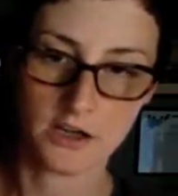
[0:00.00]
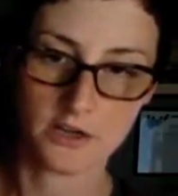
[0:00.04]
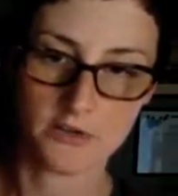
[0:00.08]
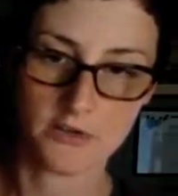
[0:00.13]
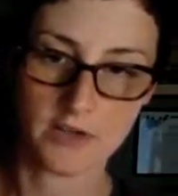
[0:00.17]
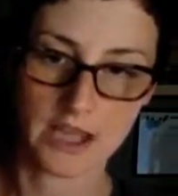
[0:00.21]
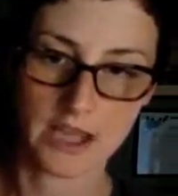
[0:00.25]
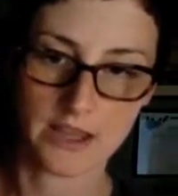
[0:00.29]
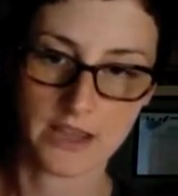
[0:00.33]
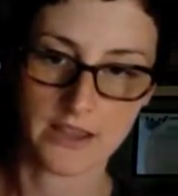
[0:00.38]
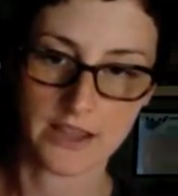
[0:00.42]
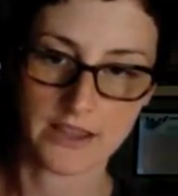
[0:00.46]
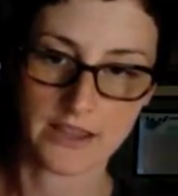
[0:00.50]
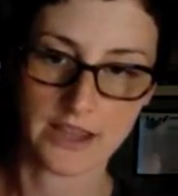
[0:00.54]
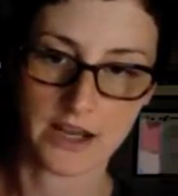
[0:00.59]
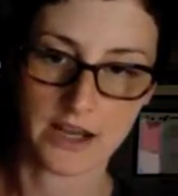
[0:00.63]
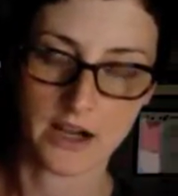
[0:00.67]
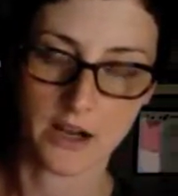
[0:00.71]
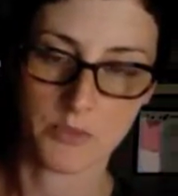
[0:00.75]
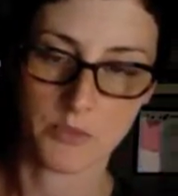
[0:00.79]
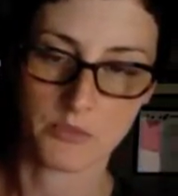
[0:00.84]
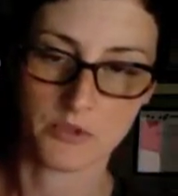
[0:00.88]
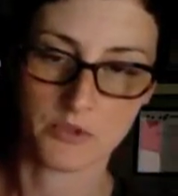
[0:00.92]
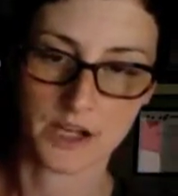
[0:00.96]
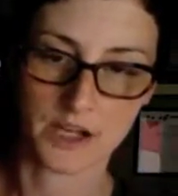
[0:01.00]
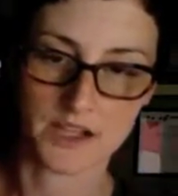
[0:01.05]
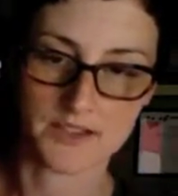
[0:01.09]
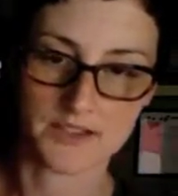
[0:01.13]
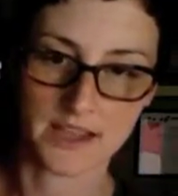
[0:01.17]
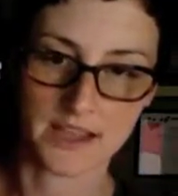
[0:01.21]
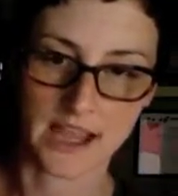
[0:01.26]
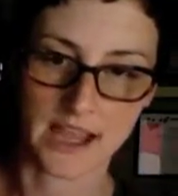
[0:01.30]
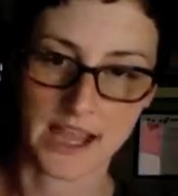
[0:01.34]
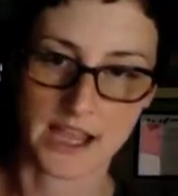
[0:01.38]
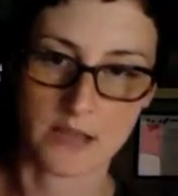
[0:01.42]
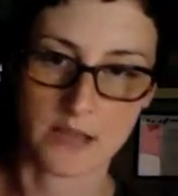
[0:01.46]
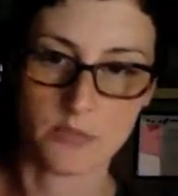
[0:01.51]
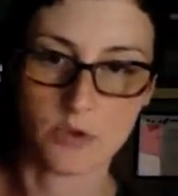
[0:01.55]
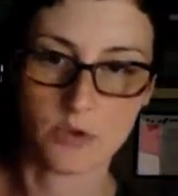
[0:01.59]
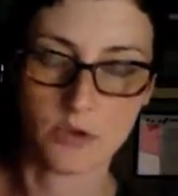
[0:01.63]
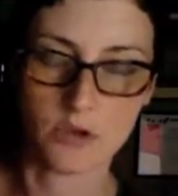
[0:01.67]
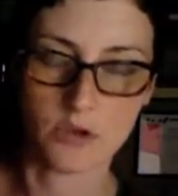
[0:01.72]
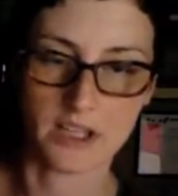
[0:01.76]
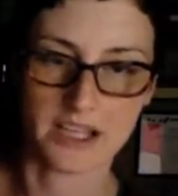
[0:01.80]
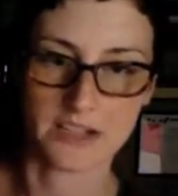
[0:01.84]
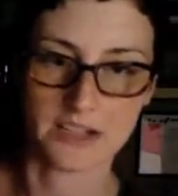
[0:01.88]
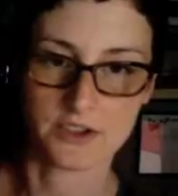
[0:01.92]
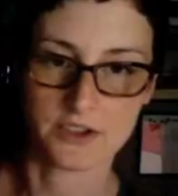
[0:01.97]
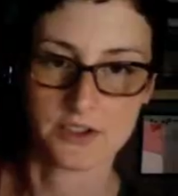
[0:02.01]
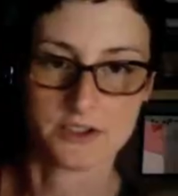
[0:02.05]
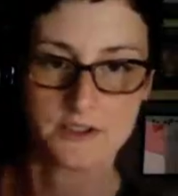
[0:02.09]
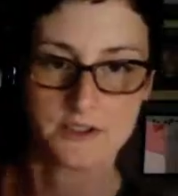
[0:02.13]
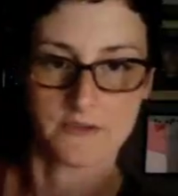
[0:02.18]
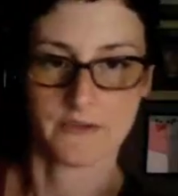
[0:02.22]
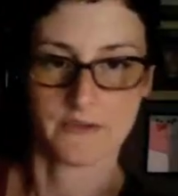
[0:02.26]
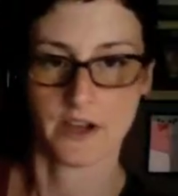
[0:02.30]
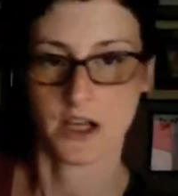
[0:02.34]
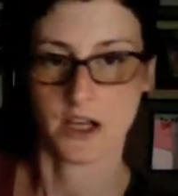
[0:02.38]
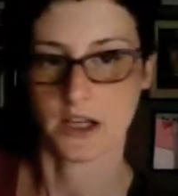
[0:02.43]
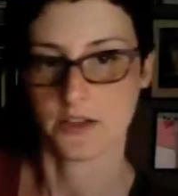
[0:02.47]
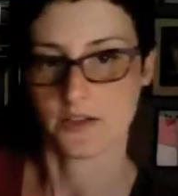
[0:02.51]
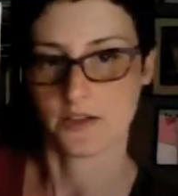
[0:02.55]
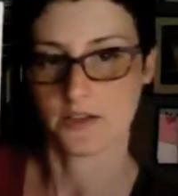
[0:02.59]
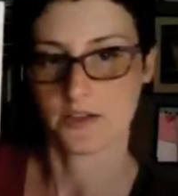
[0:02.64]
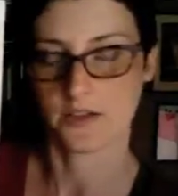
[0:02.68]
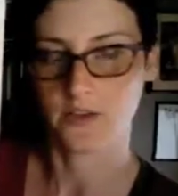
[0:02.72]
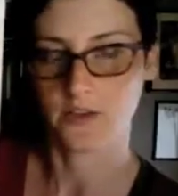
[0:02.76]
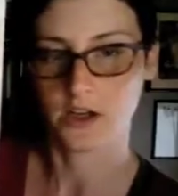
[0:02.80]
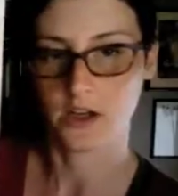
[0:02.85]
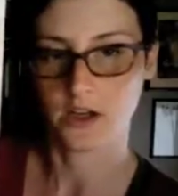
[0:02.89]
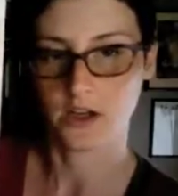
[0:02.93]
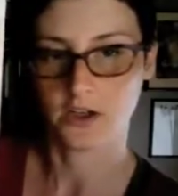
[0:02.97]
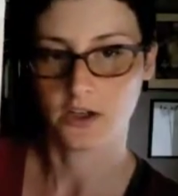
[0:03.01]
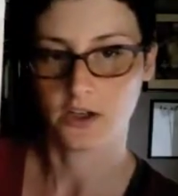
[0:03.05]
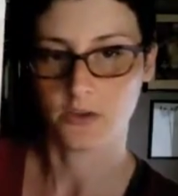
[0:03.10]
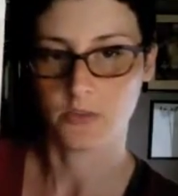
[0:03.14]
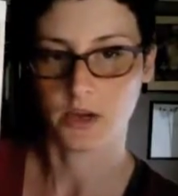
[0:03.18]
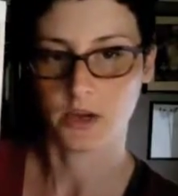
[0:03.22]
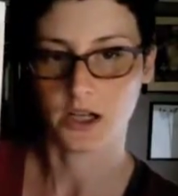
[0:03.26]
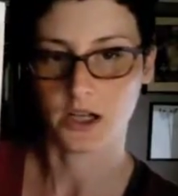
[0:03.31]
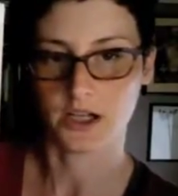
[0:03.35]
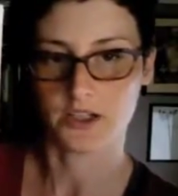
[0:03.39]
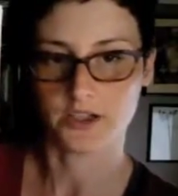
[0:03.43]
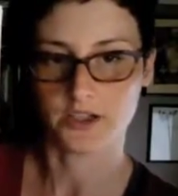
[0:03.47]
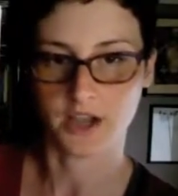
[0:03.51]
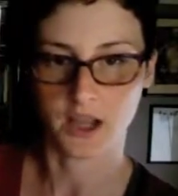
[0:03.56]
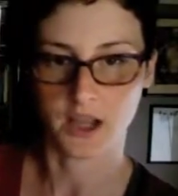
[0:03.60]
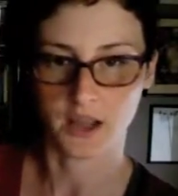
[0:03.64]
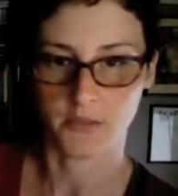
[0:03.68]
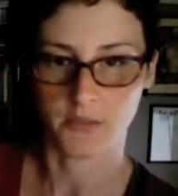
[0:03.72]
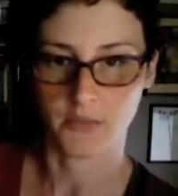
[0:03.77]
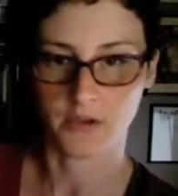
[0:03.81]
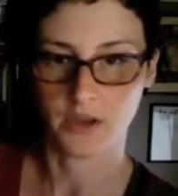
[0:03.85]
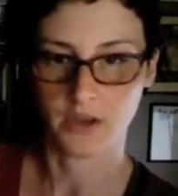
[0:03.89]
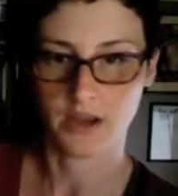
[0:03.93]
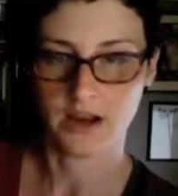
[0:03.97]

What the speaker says: you get like that upraised cable, and it just defines your body shape.